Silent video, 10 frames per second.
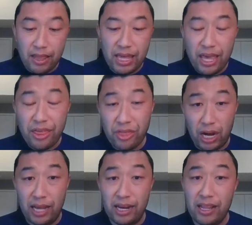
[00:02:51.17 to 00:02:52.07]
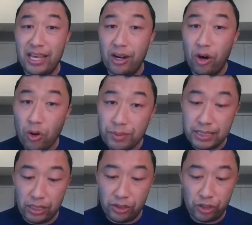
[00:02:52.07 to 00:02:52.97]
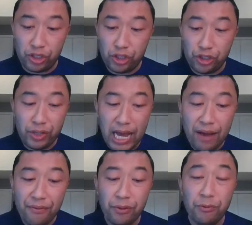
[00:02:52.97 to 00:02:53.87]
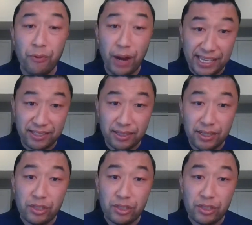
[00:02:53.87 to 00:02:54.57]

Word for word: They thought that home sellers should have the right